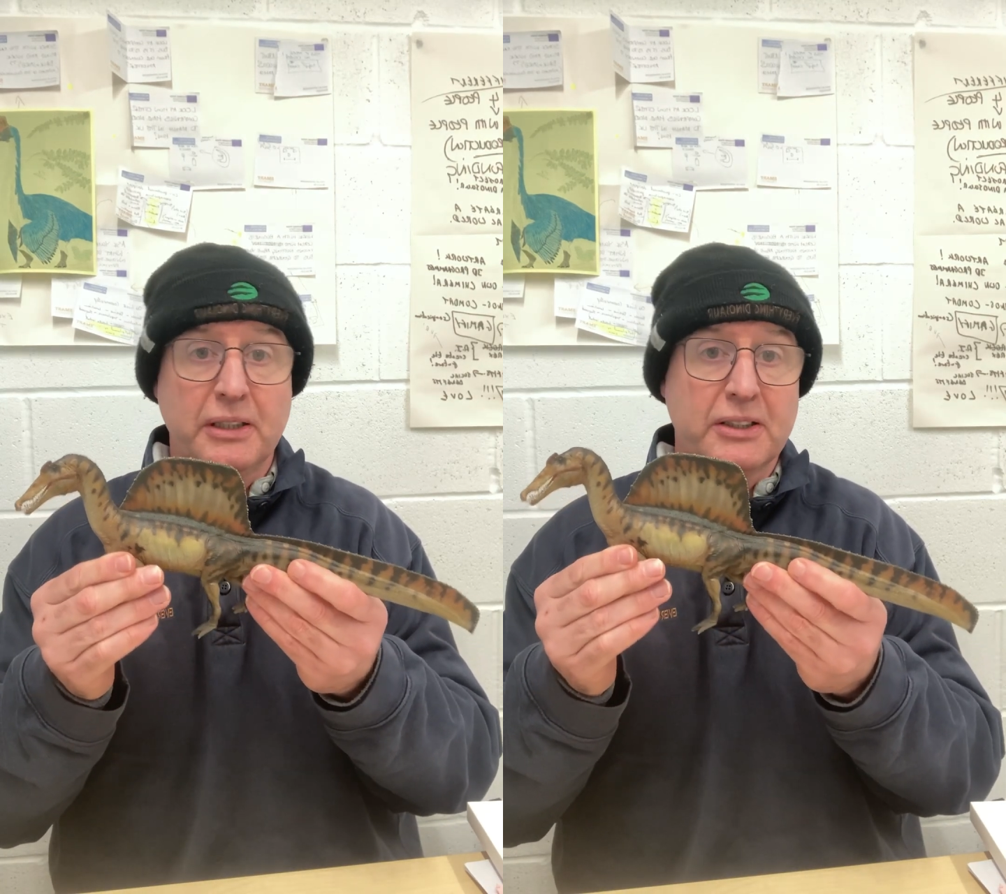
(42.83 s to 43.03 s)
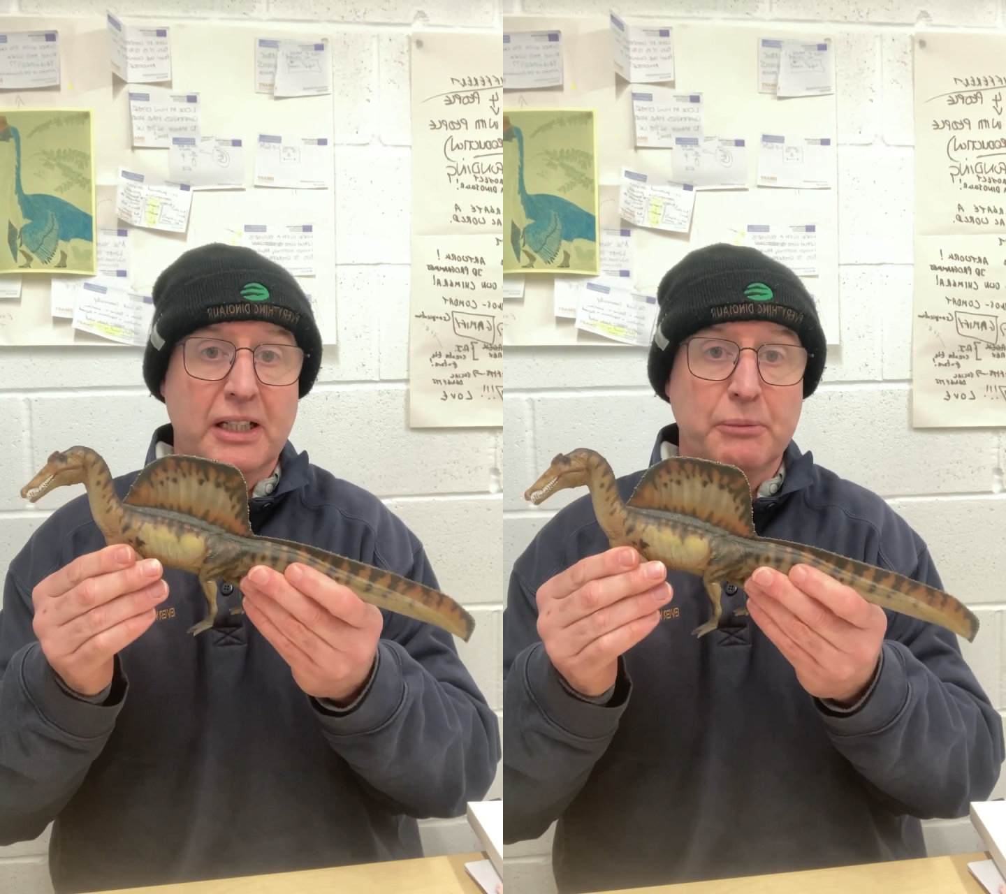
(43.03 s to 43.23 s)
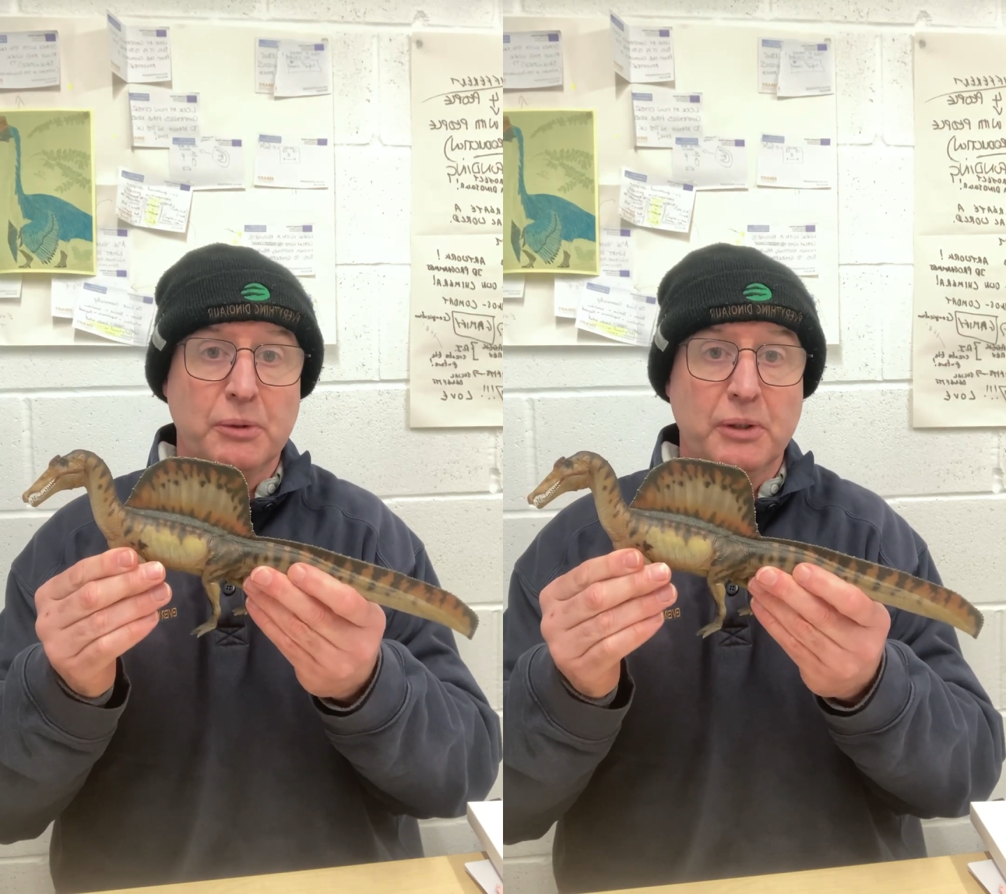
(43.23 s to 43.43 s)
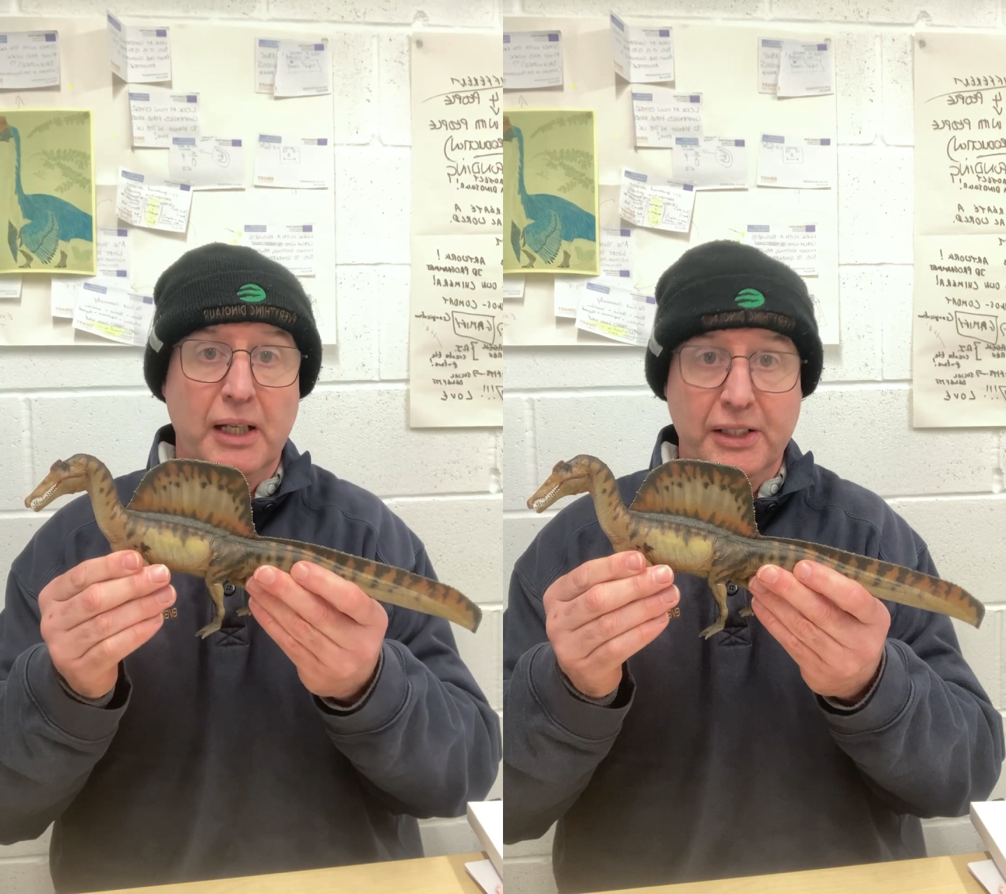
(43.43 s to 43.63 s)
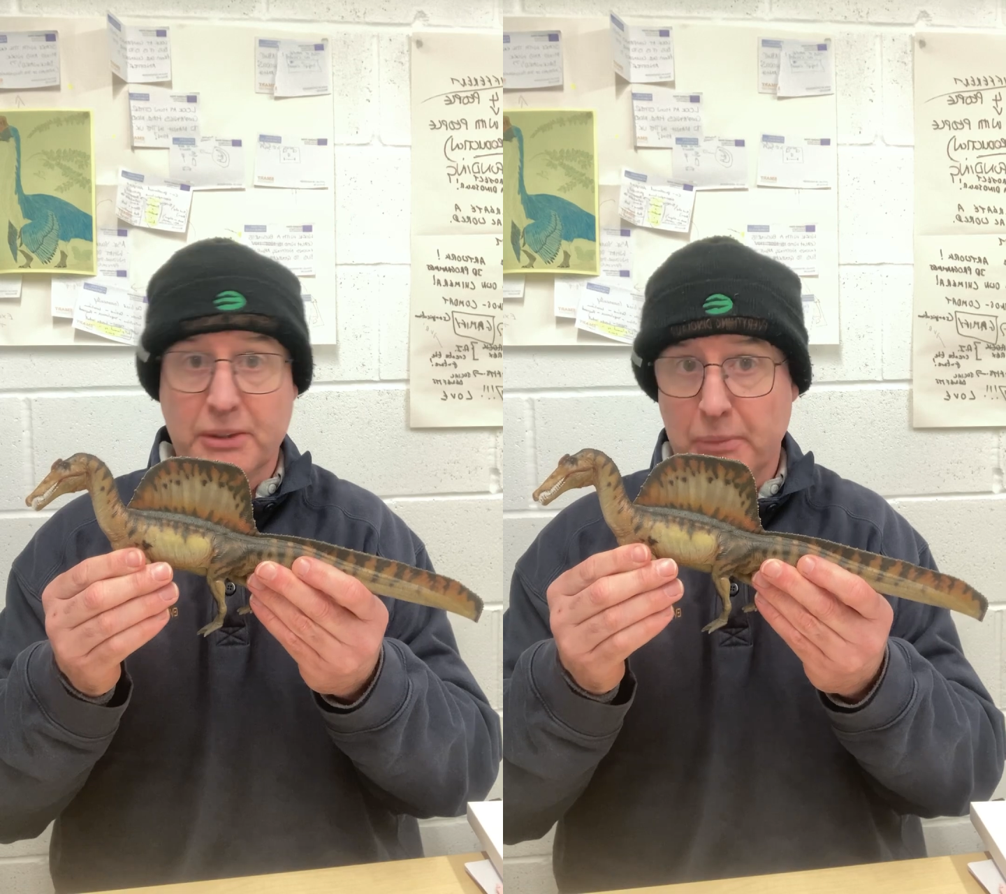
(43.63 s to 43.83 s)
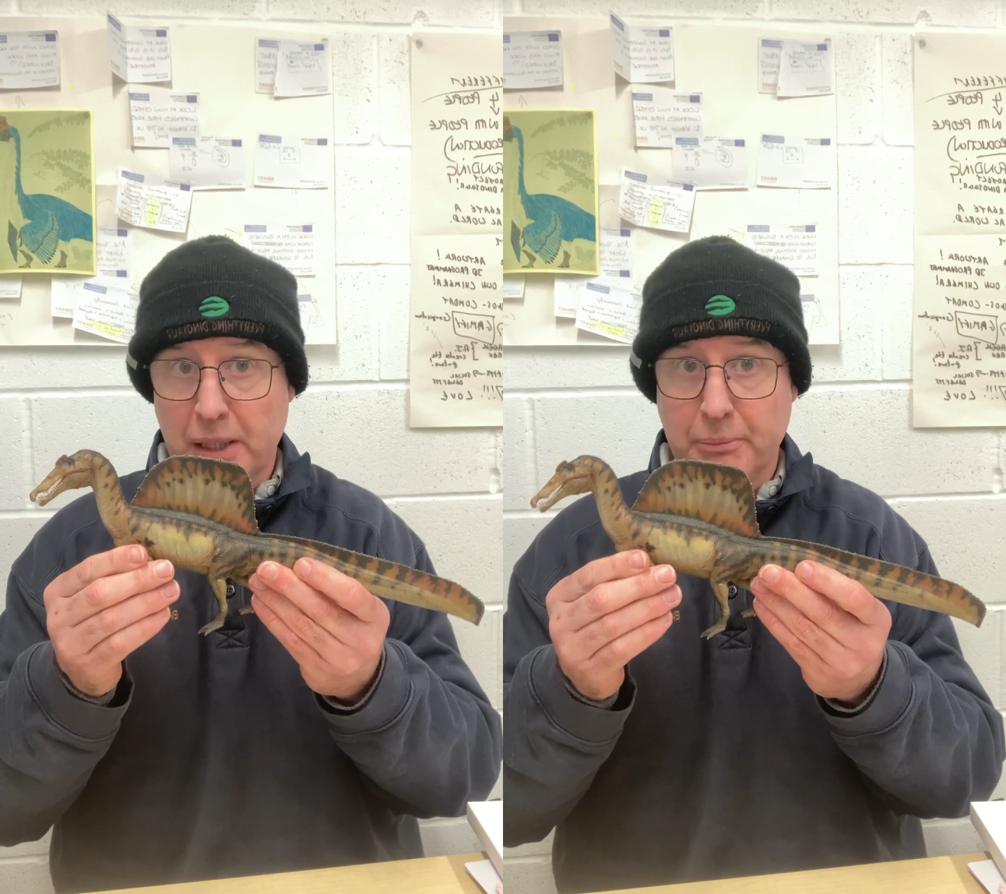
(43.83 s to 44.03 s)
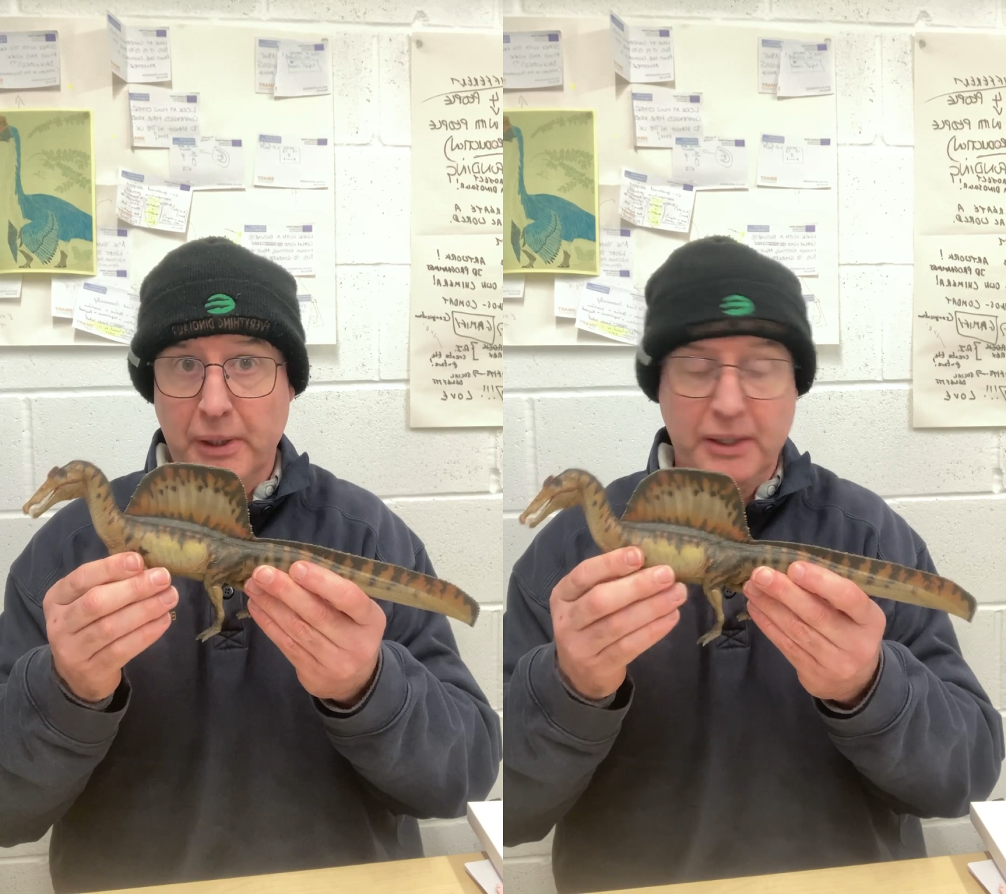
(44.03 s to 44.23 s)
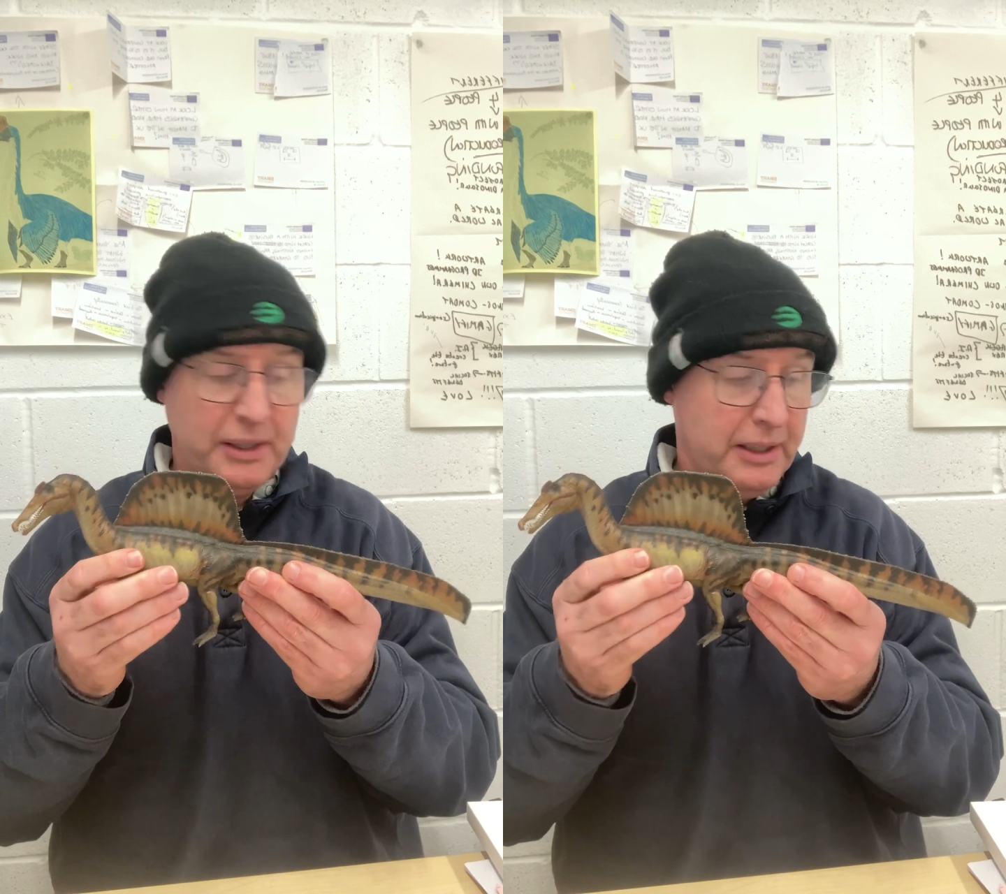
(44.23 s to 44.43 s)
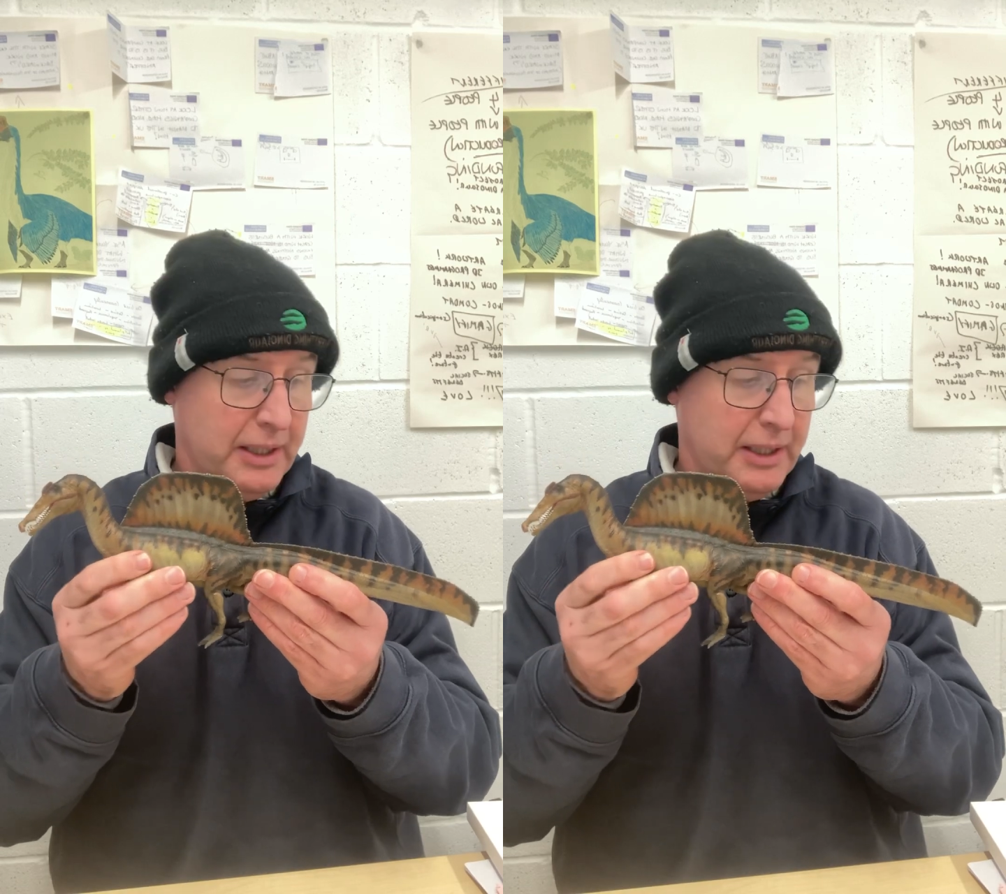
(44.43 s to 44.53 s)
this animal as a biped.